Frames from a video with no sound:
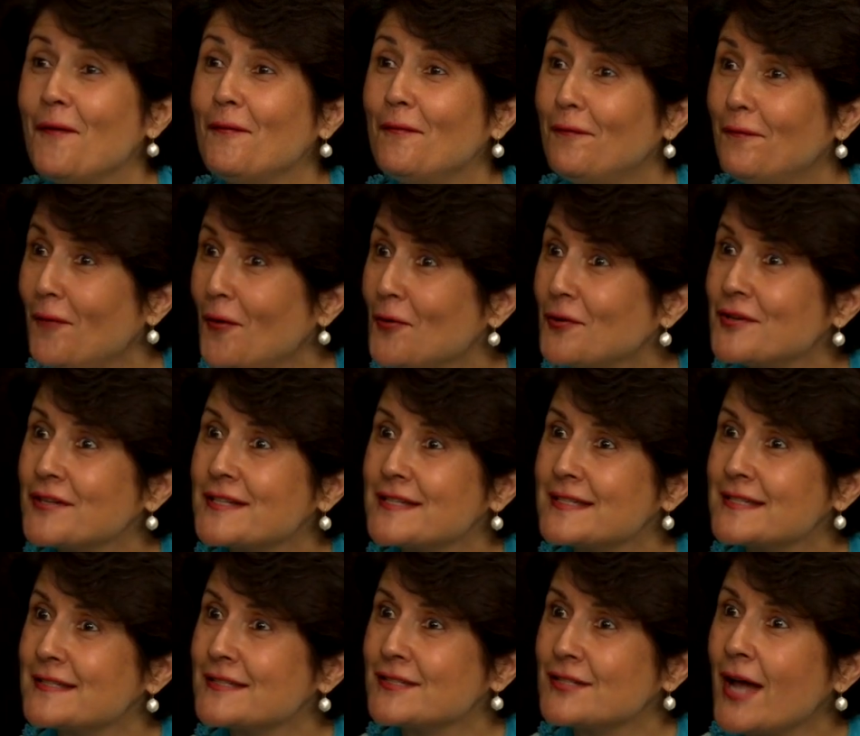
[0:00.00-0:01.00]

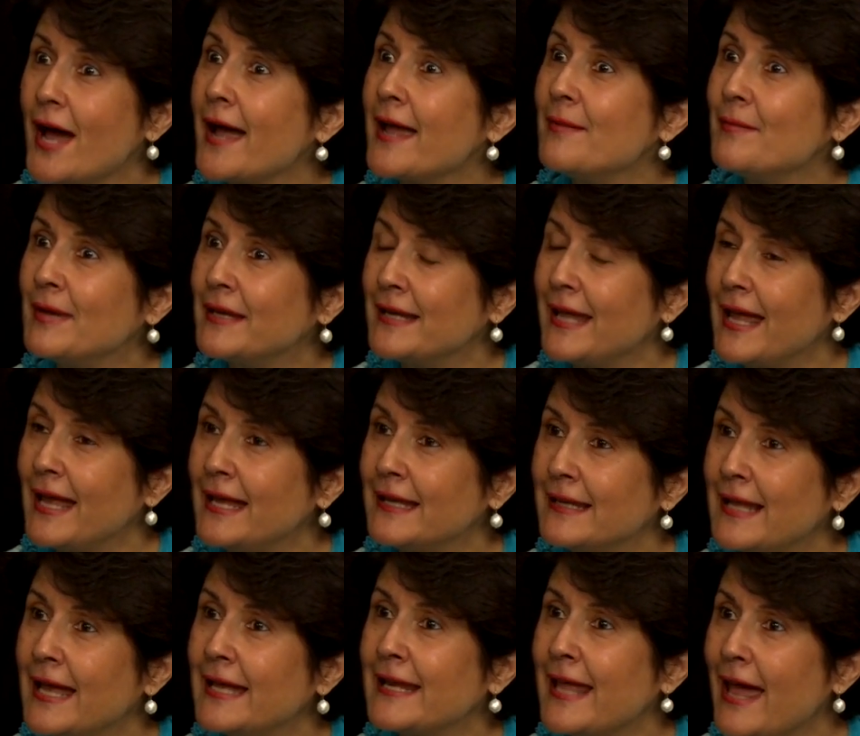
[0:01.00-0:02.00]
focus, time,
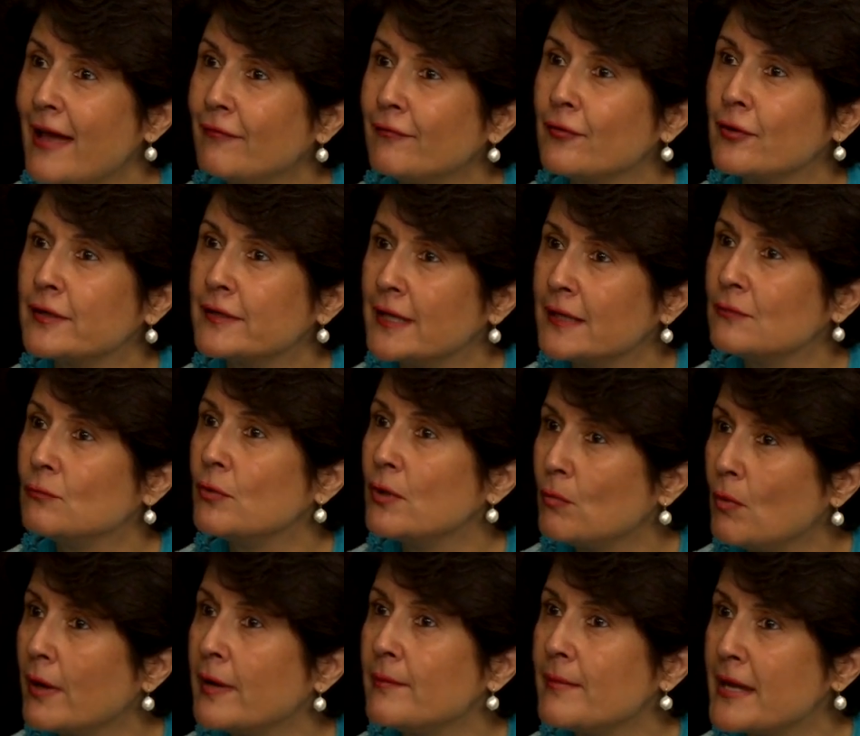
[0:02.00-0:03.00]
and effort. And we
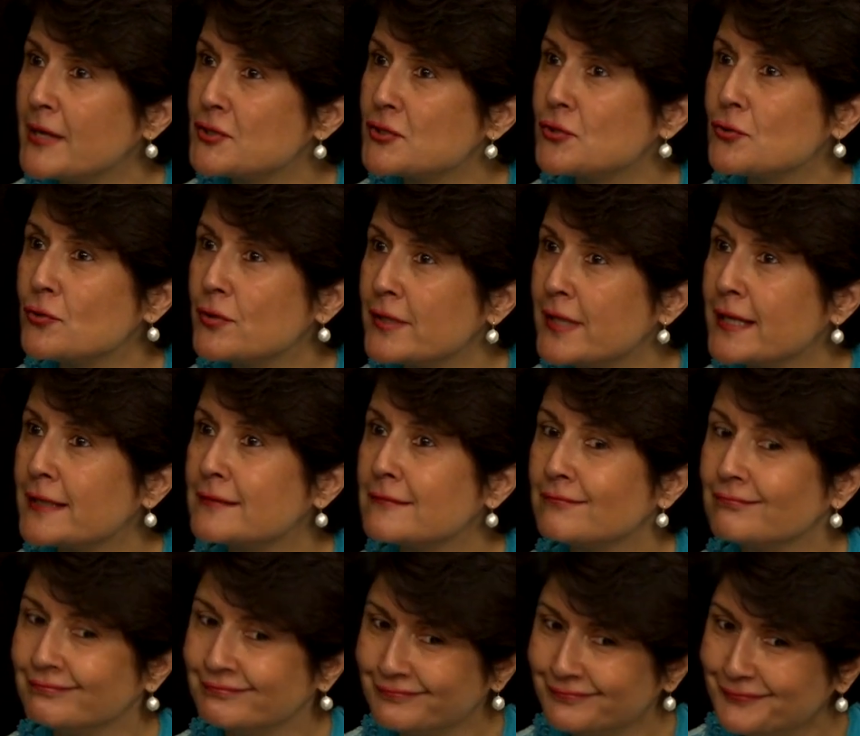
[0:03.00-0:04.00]
want to make sure that,
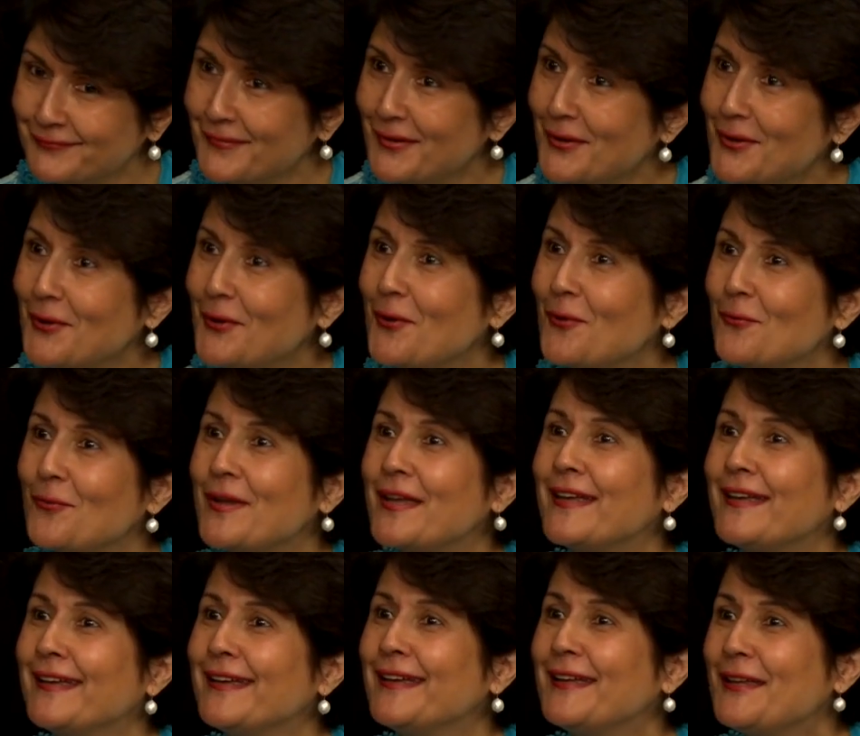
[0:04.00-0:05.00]
you know,
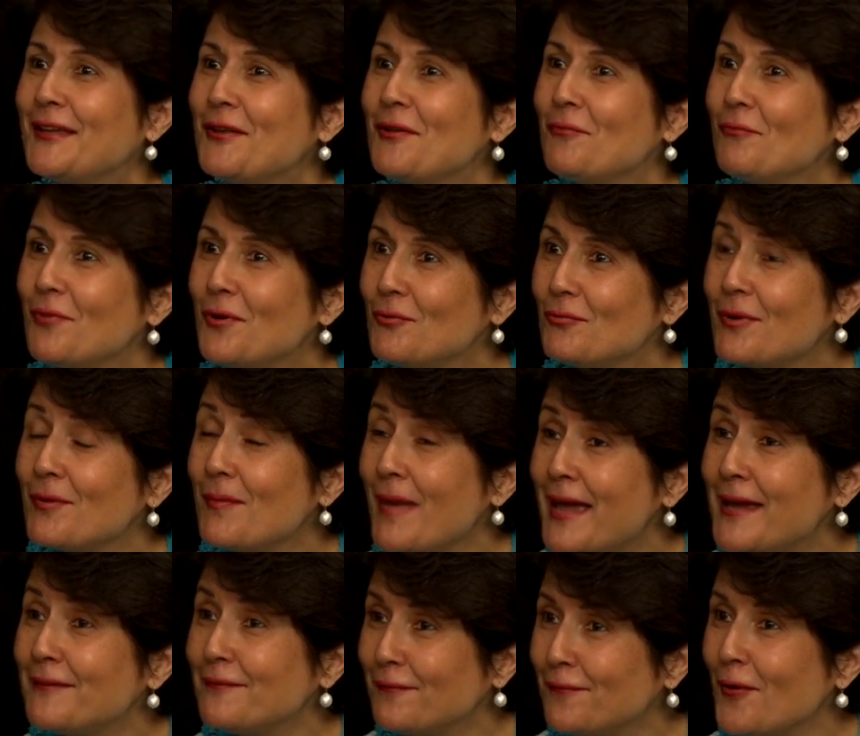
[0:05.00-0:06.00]
we
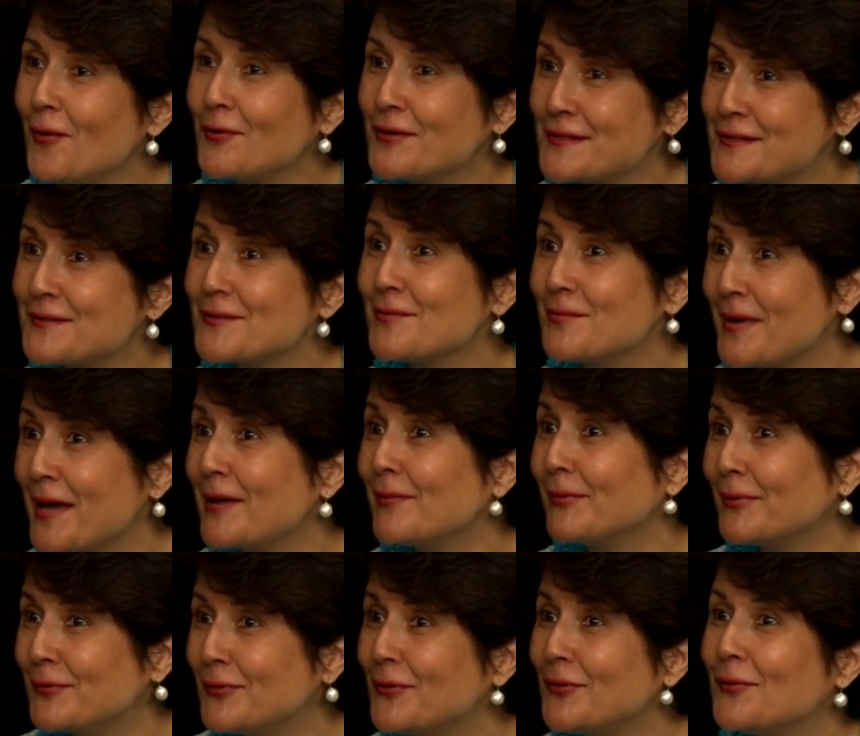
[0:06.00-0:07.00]
remain focused to be
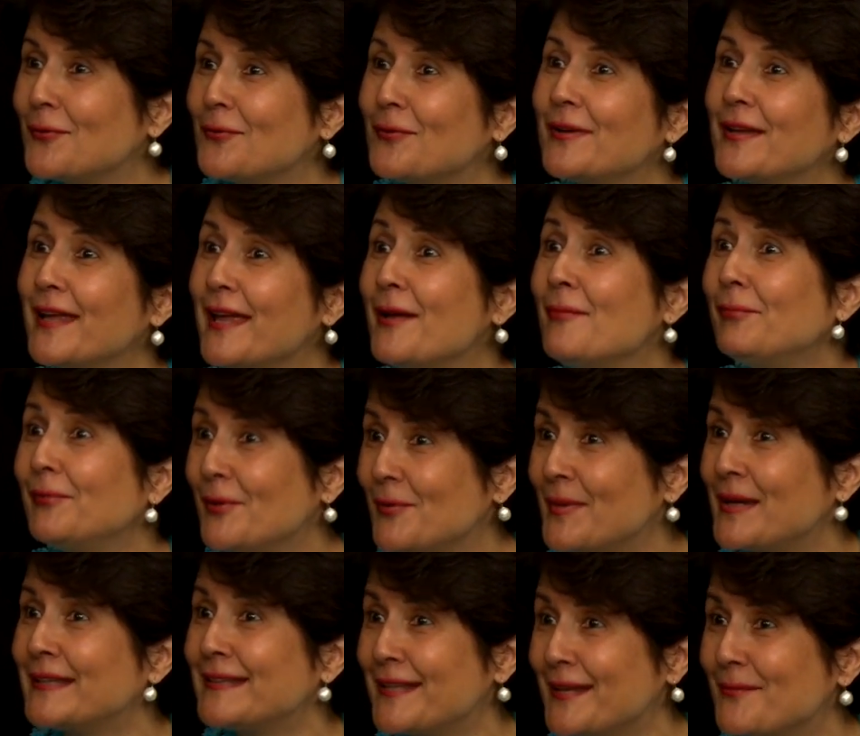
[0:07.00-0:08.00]
able to
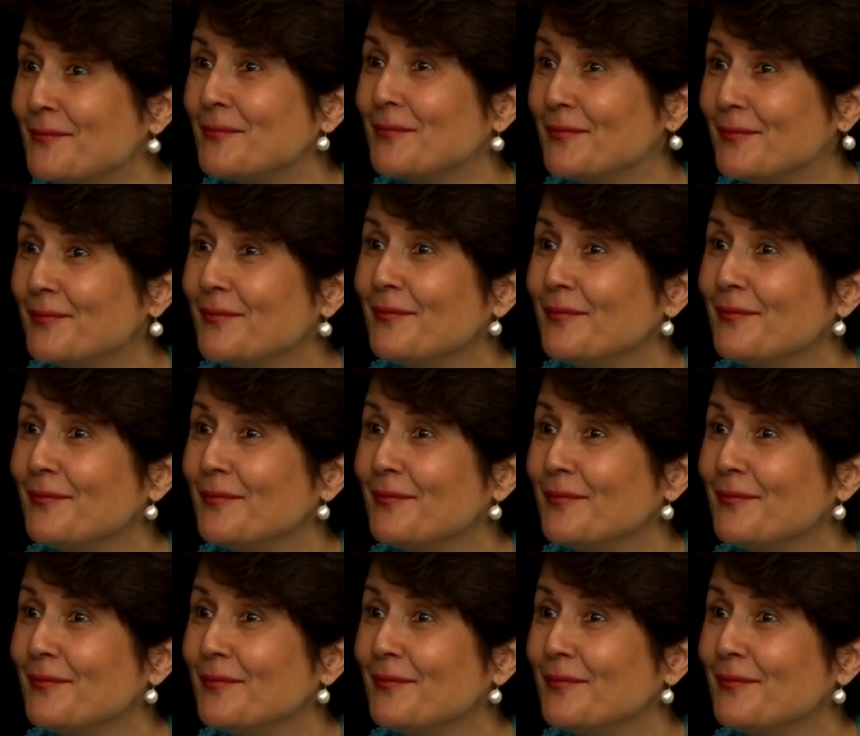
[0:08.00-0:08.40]
implement them